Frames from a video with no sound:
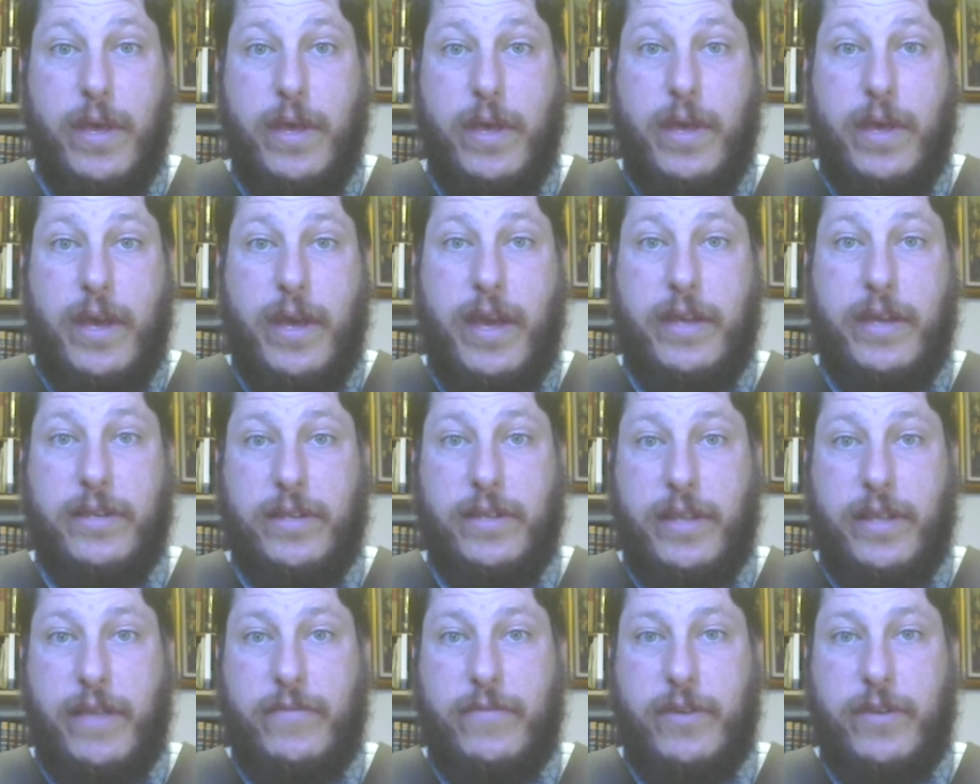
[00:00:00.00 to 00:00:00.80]
He
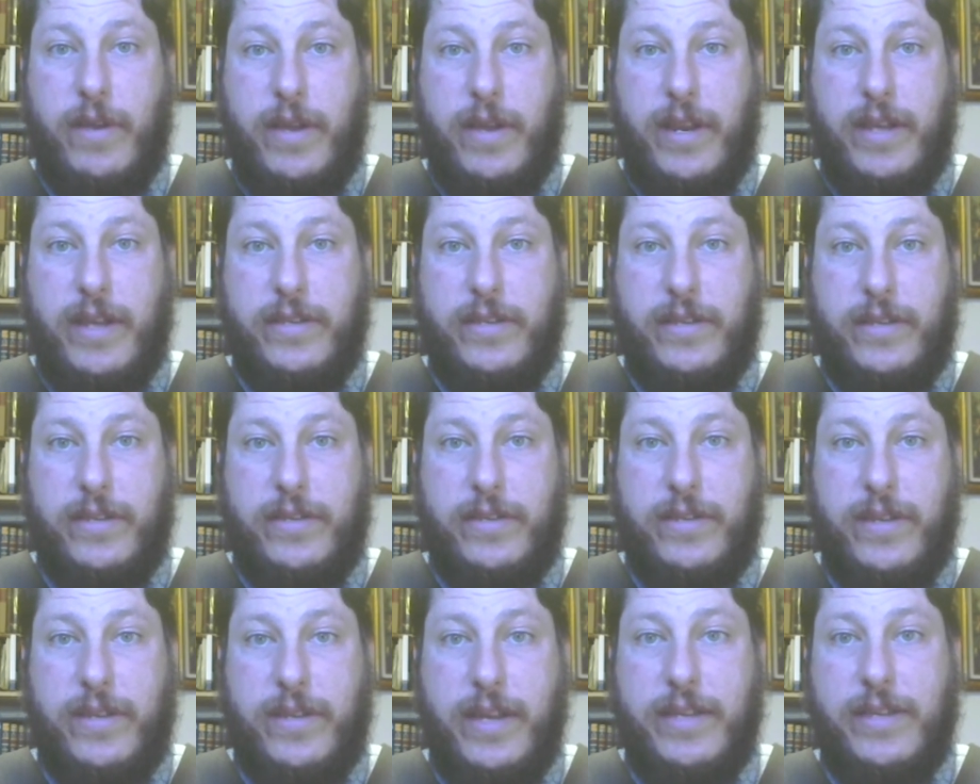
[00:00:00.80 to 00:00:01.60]
hasn't left it, and as he
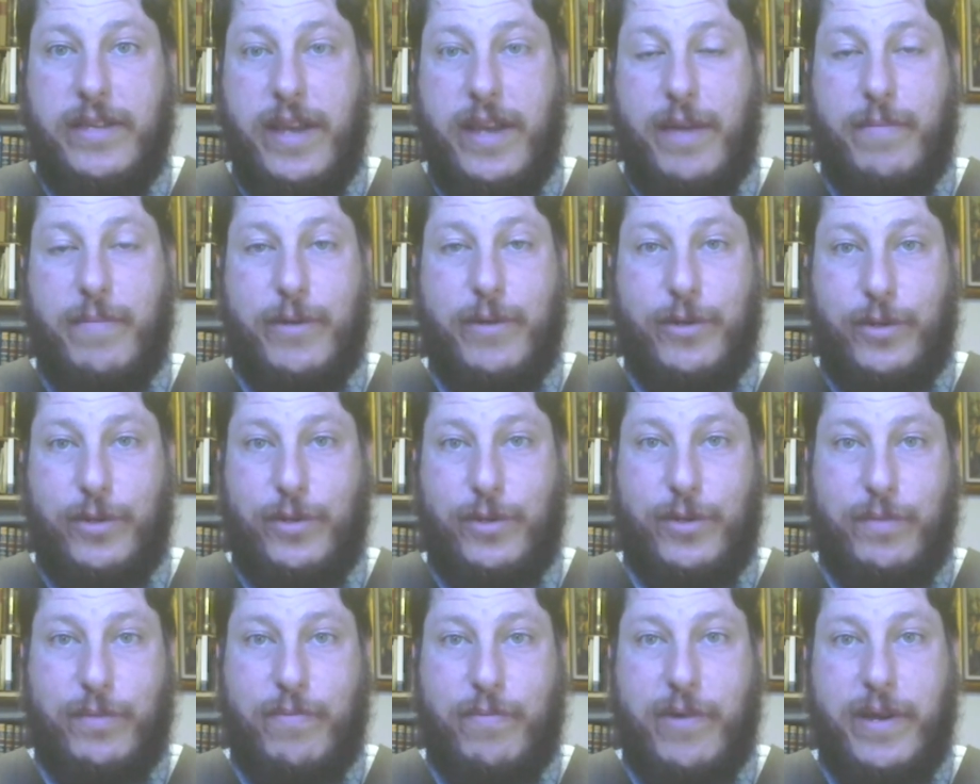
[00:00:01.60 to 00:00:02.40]
sees how much
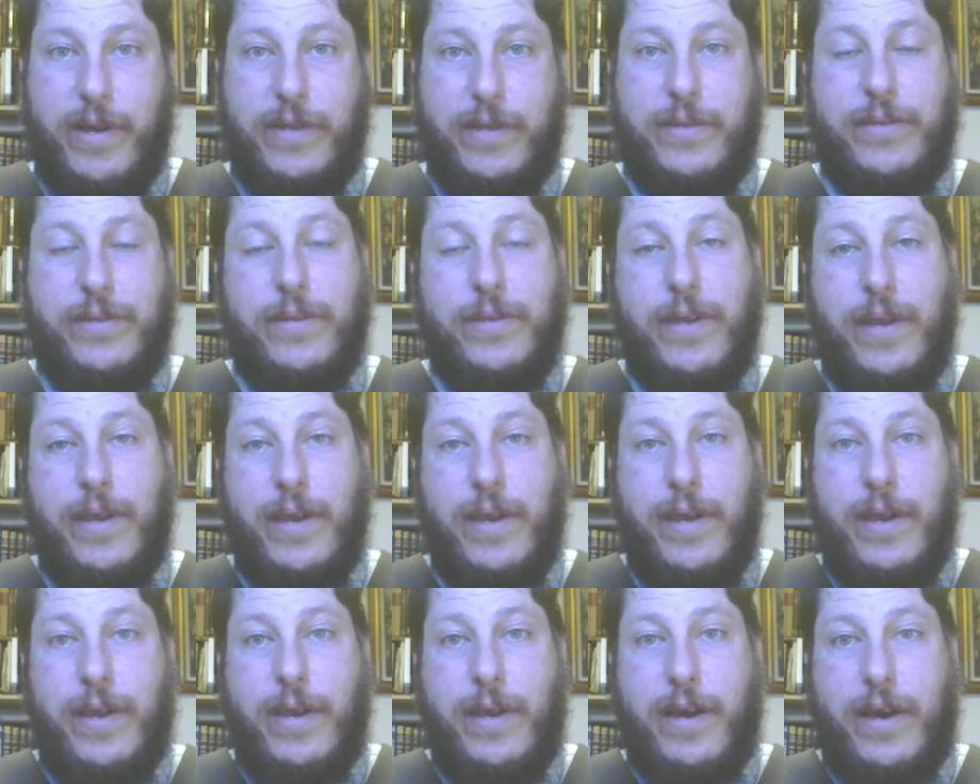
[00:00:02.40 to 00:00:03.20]
it spreads,
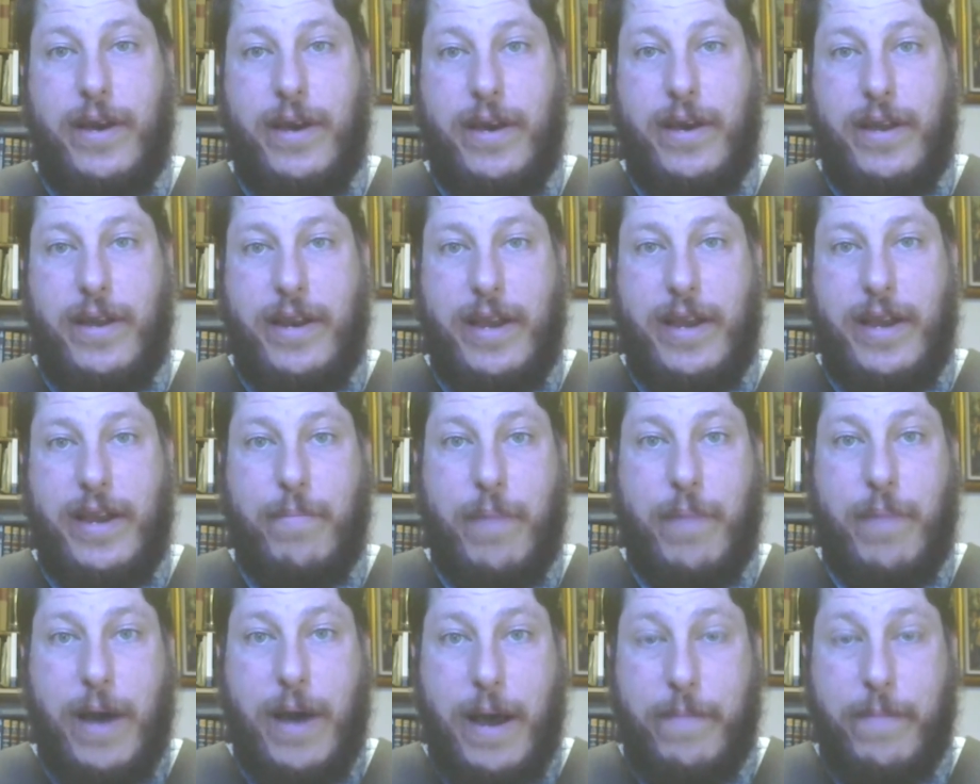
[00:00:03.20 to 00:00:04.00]
uh, and how
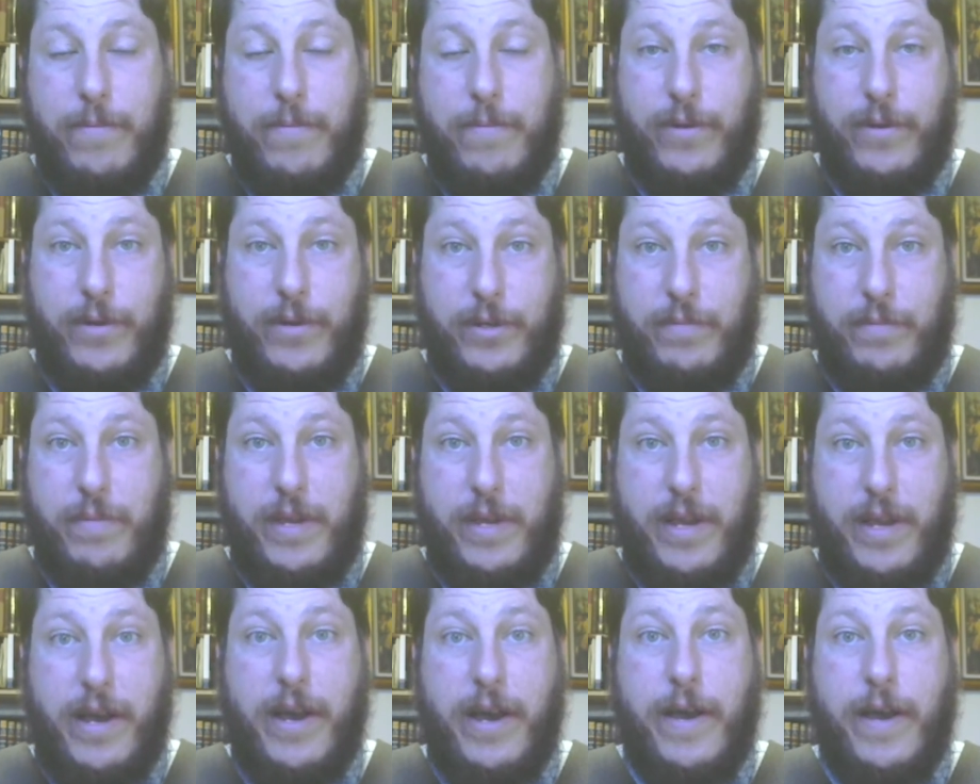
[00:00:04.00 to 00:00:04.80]
popular it's
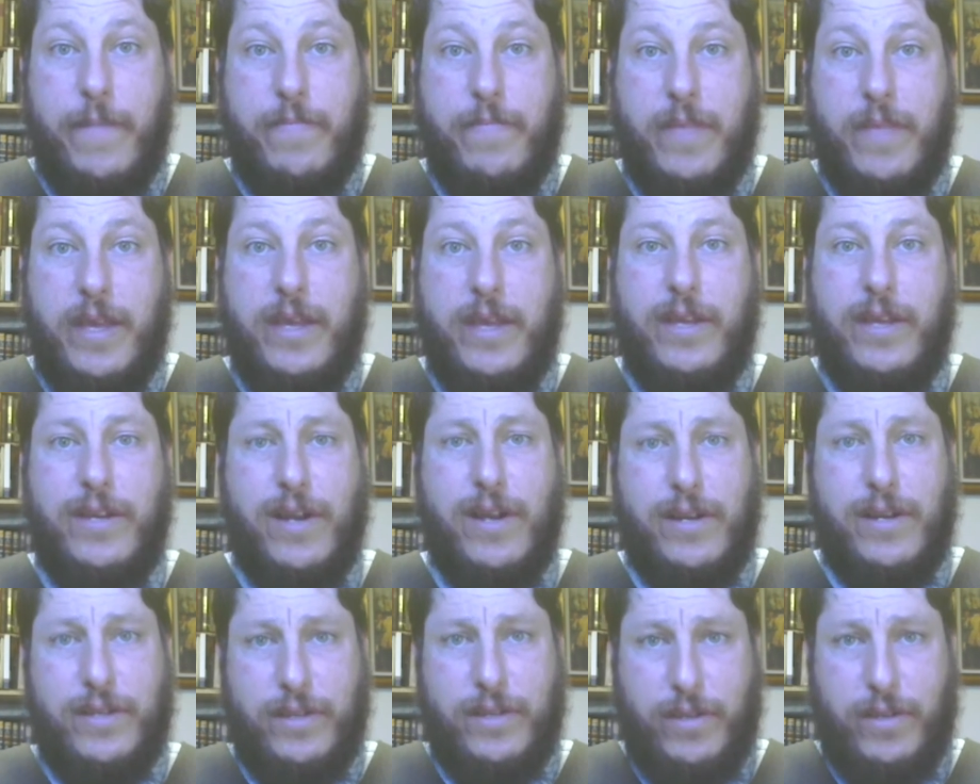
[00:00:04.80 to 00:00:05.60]
become, he
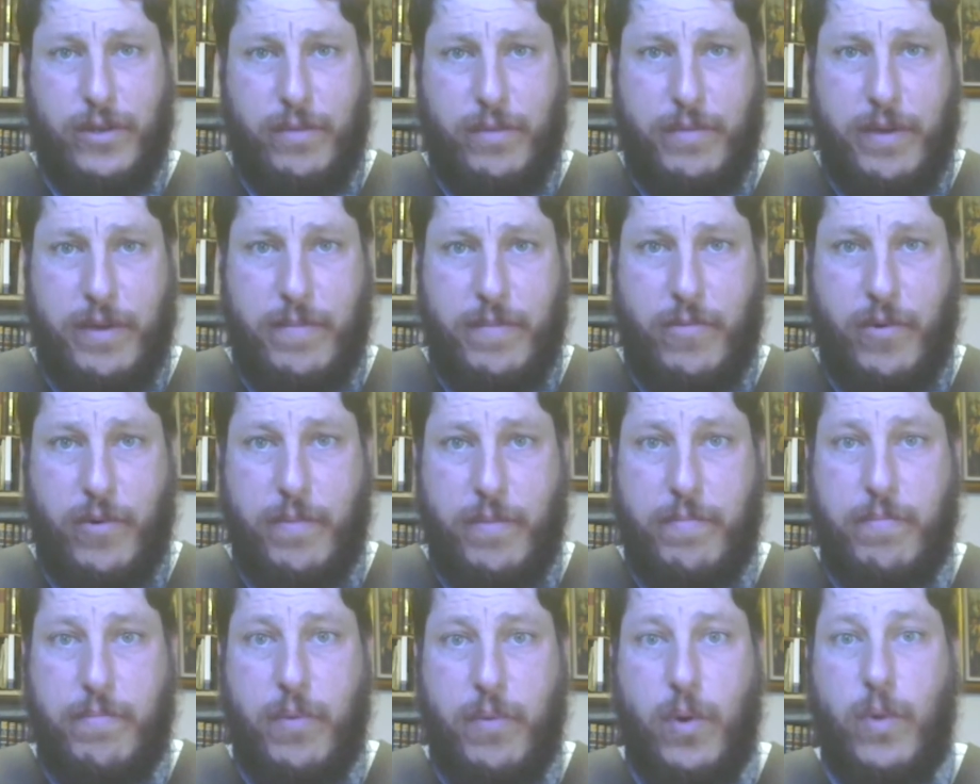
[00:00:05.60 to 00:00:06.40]
gets a little bit
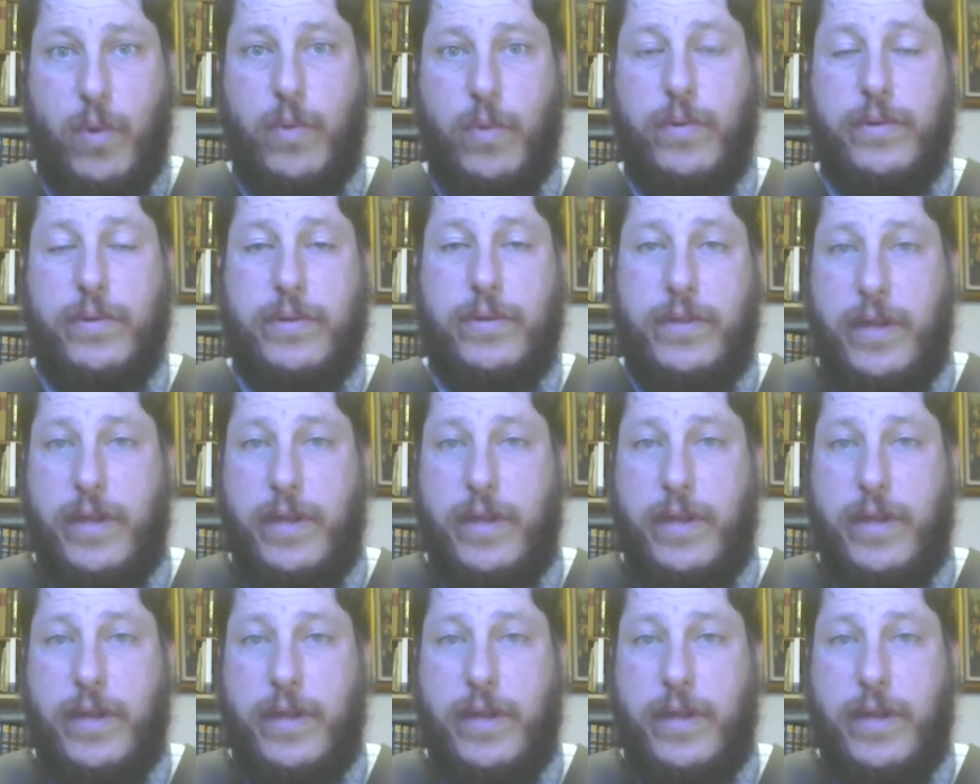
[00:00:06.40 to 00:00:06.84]
more bold.